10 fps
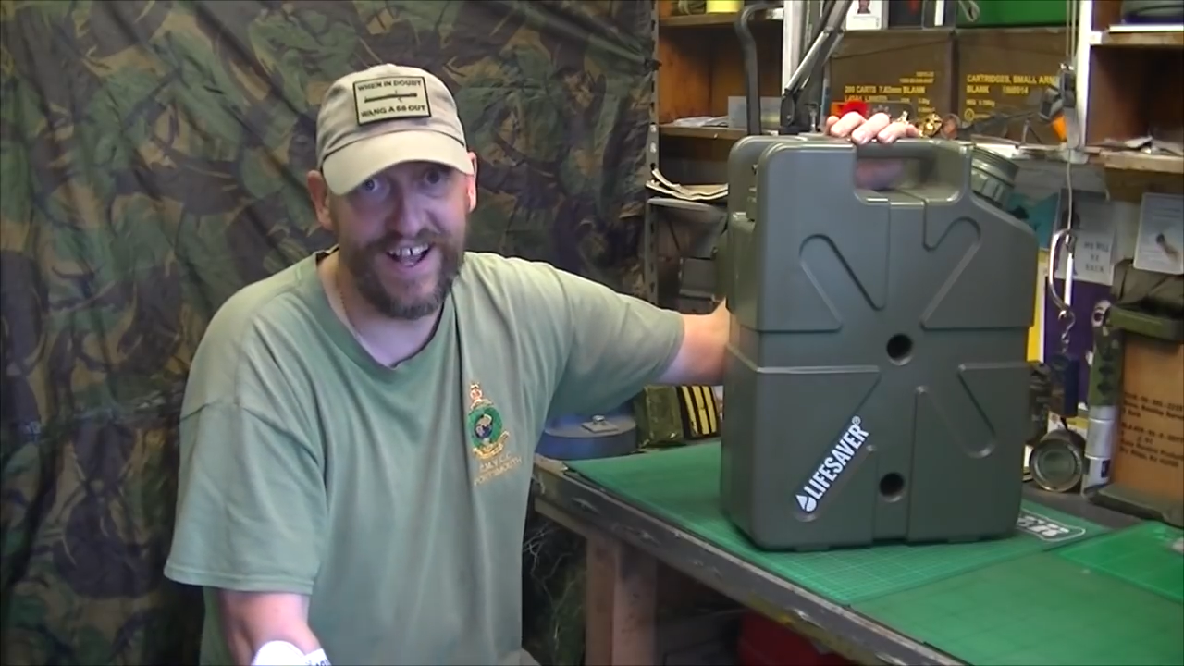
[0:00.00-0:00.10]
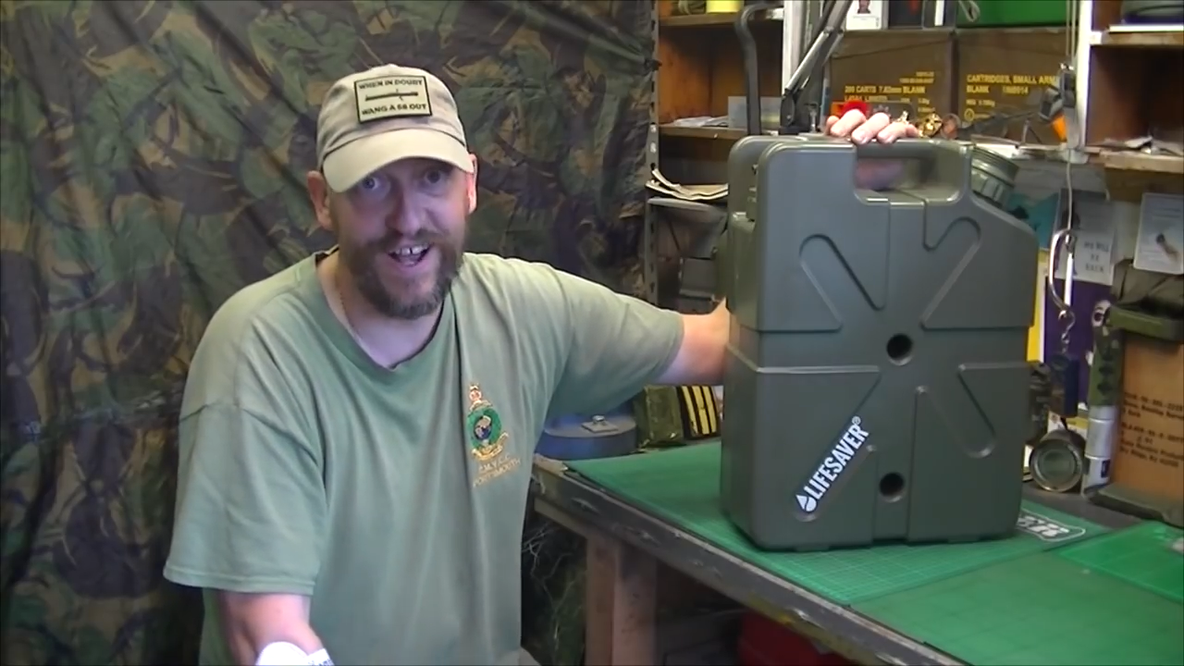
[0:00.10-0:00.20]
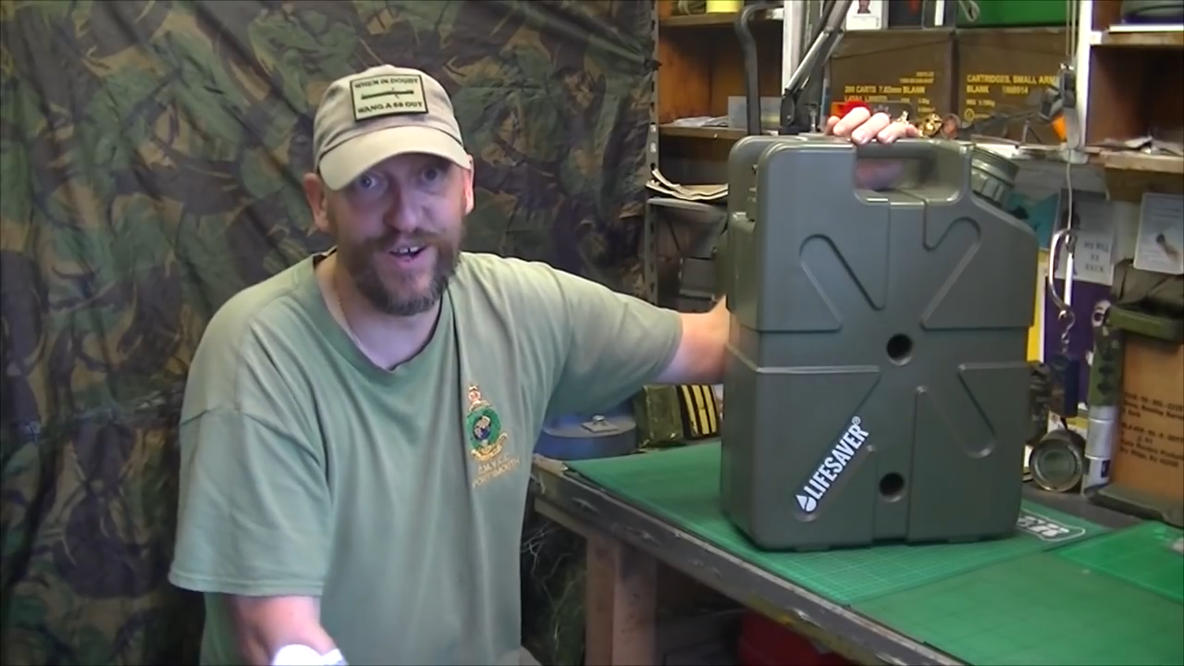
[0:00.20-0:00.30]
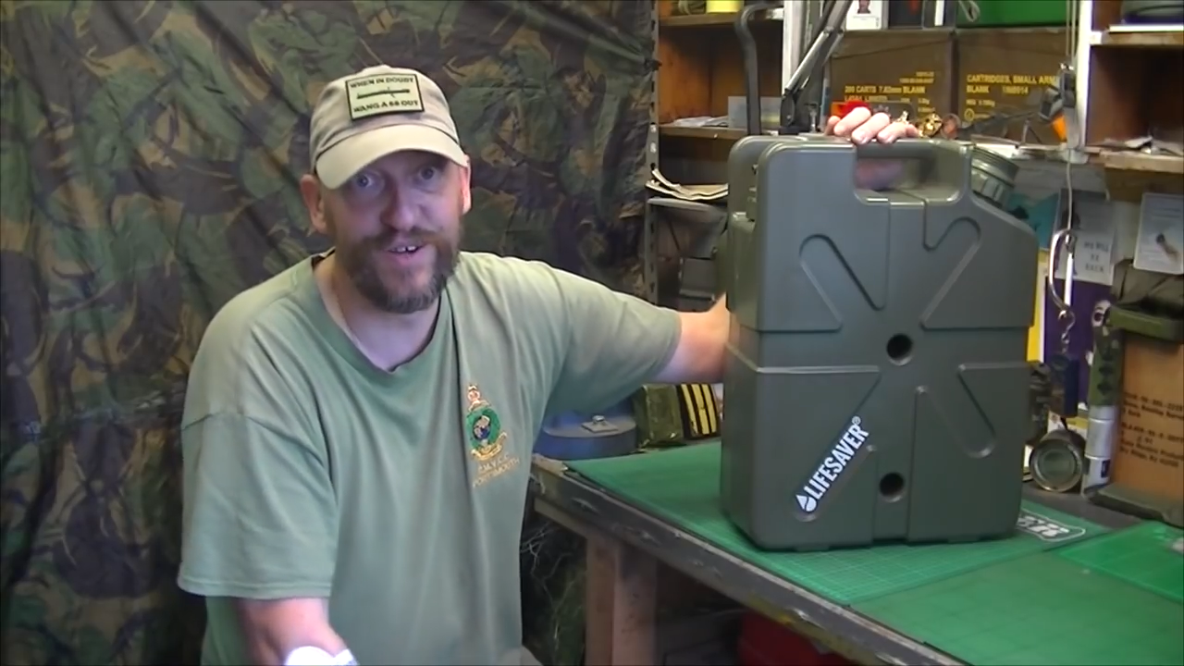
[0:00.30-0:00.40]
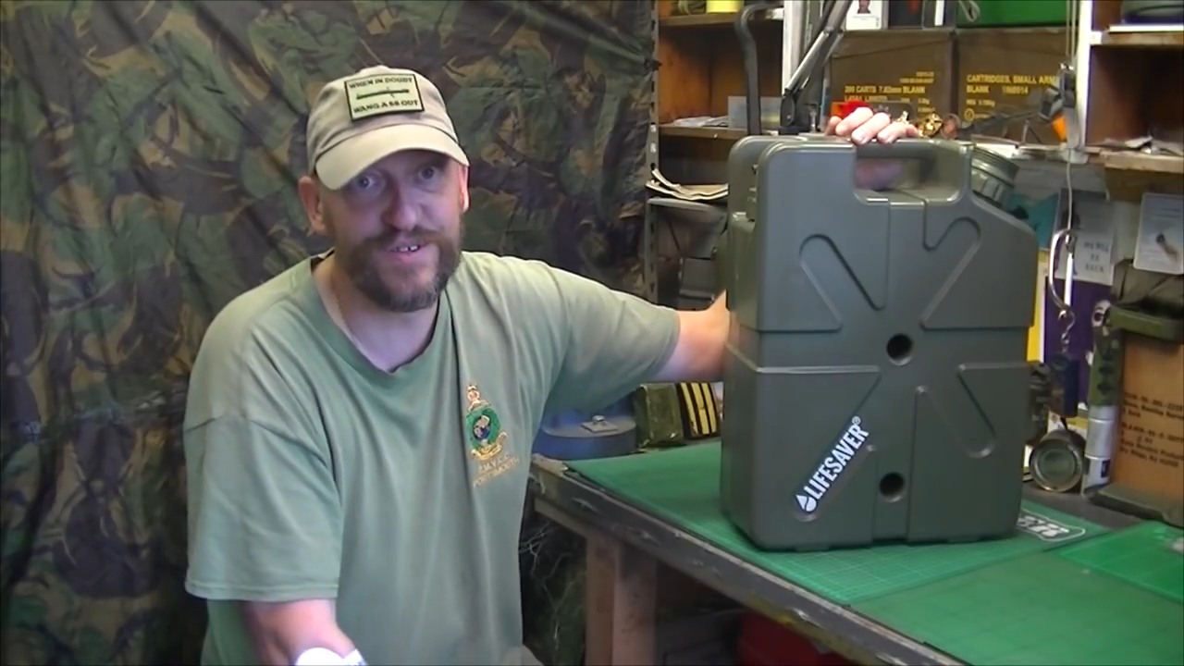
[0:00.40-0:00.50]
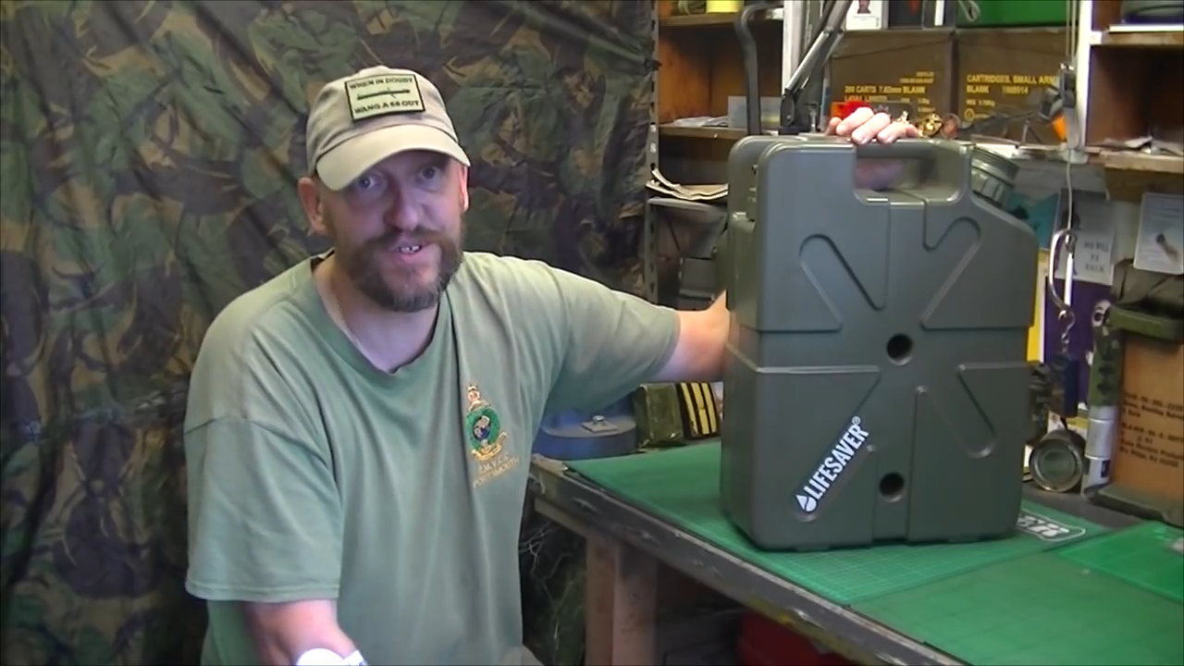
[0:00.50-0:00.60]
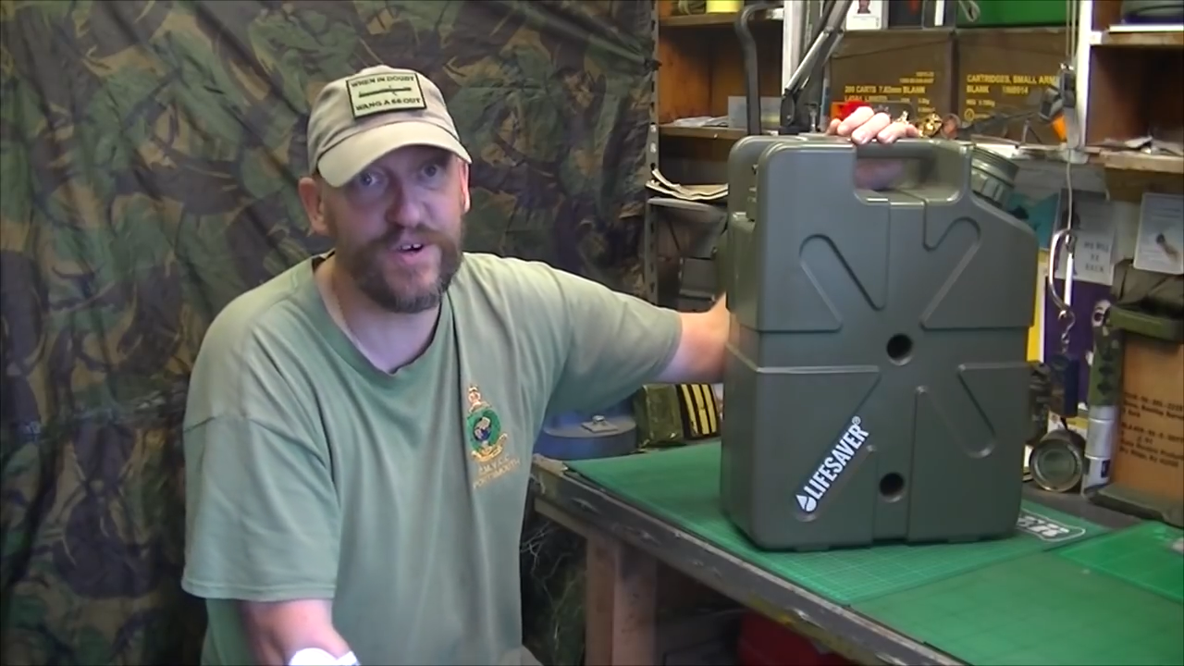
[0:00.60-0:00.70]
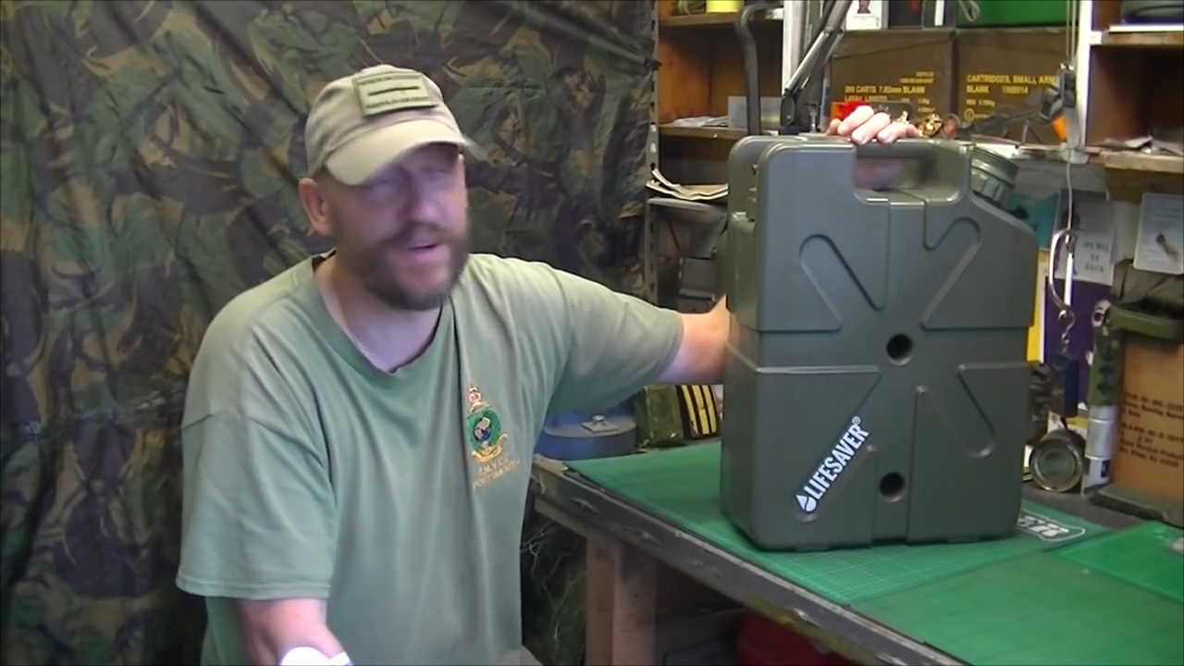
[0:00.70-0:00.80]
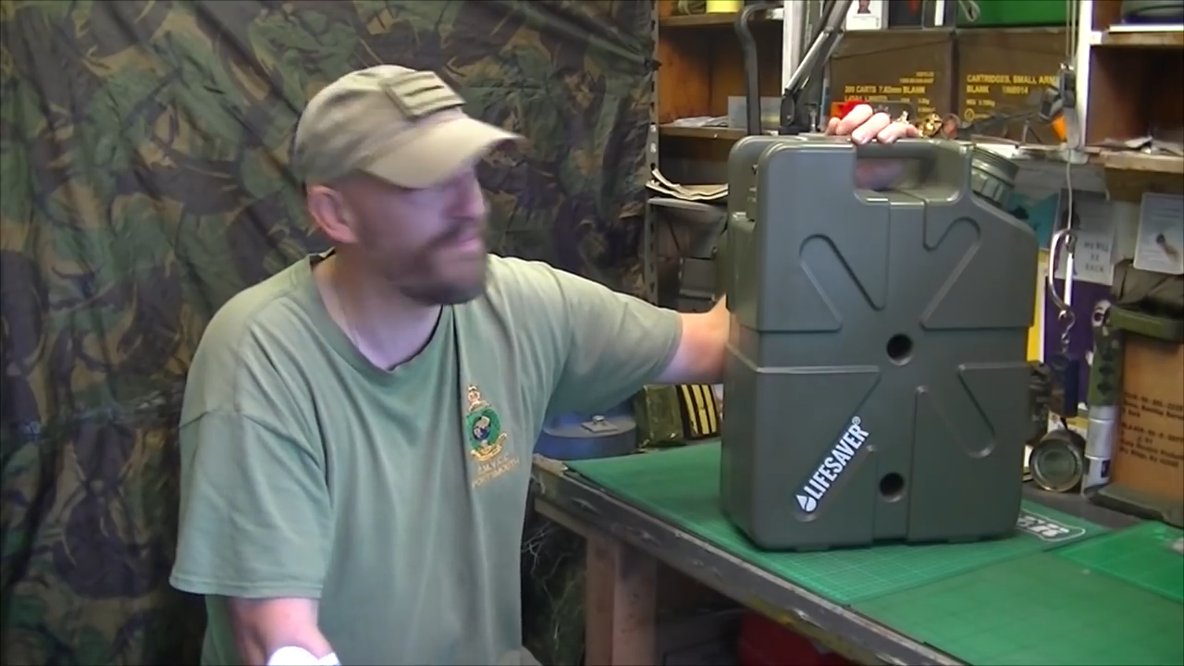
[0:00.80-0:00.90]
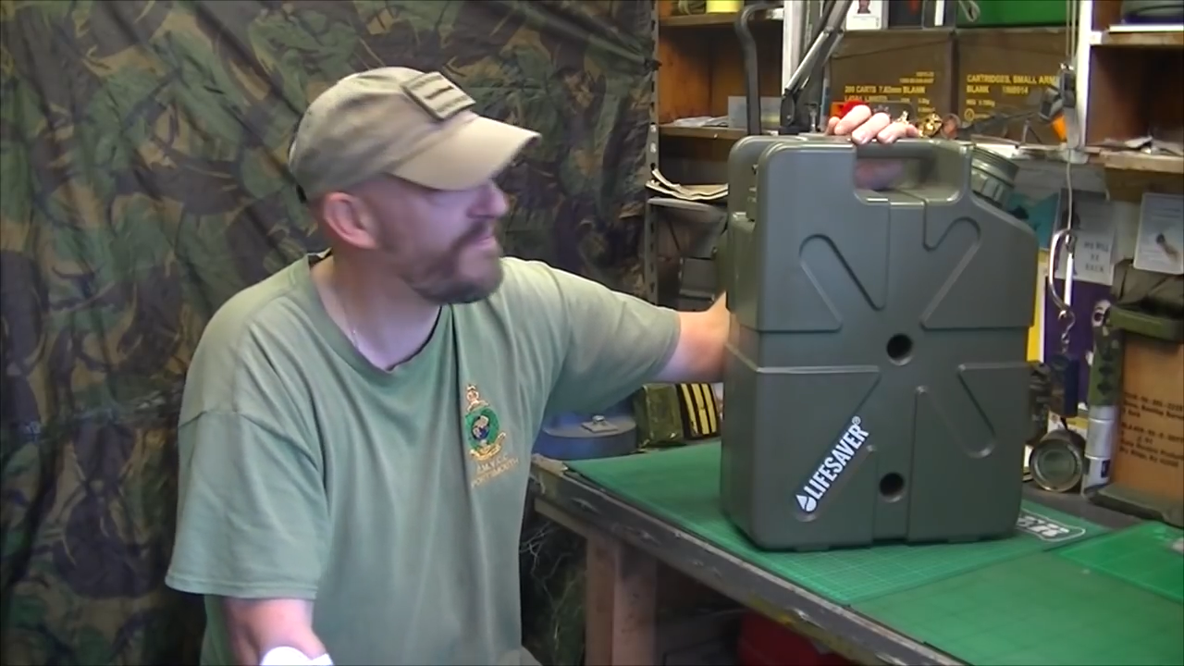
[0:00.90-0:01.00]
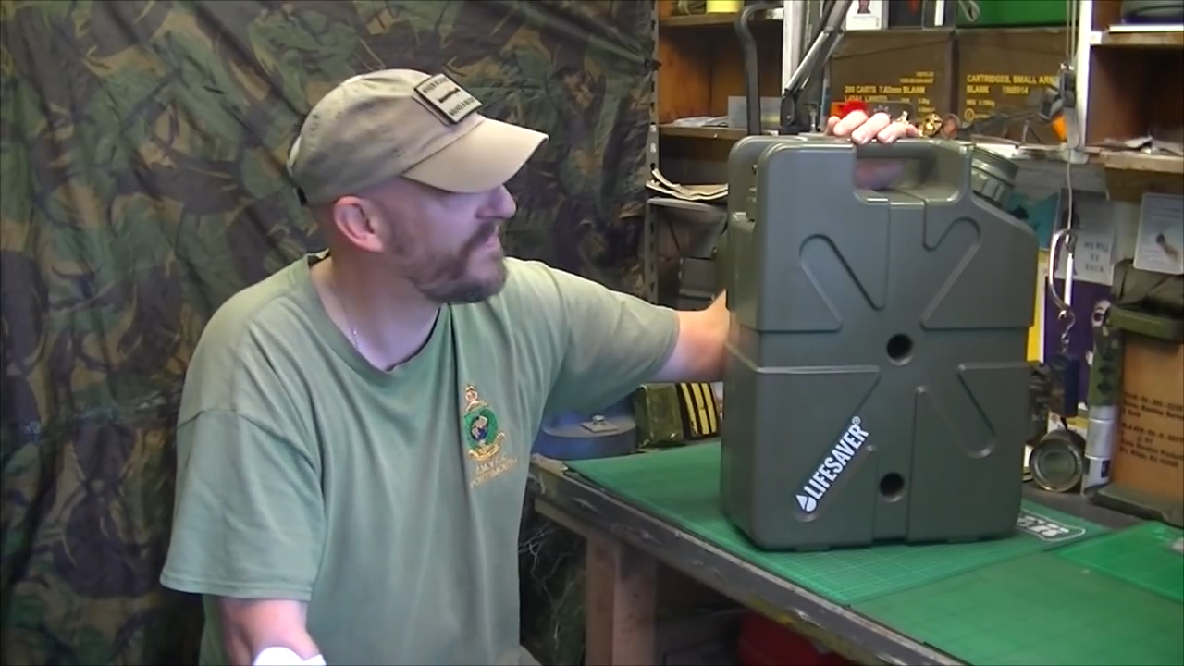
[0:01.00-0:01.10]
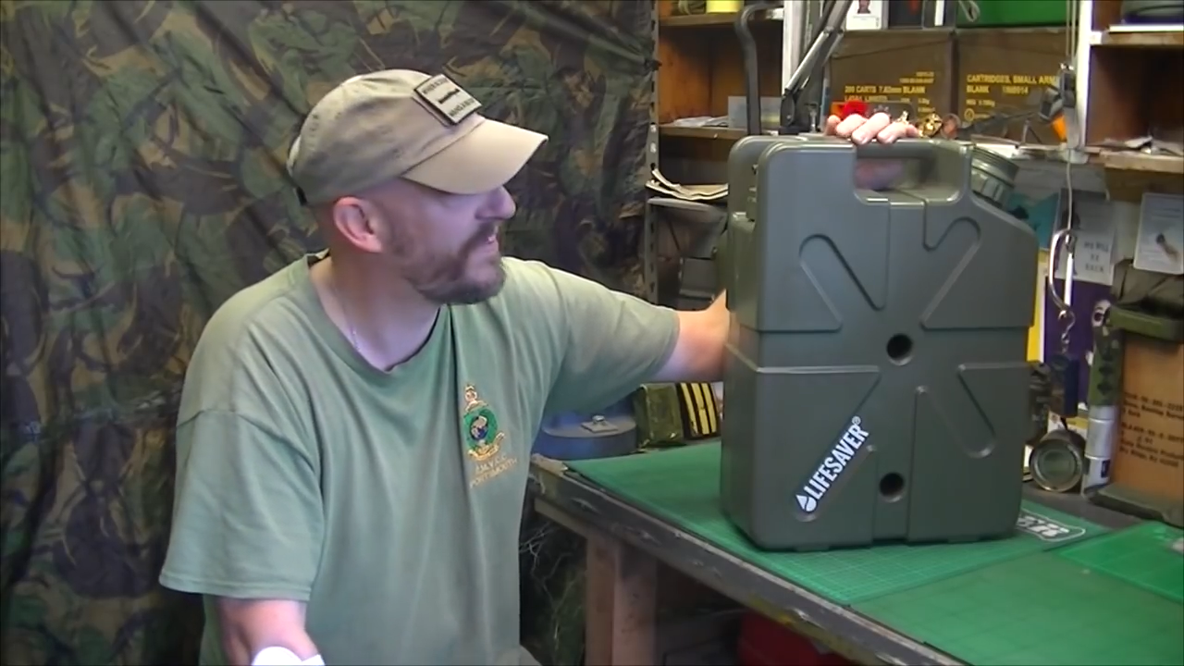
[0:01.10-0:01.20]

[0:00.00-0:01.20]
a long time.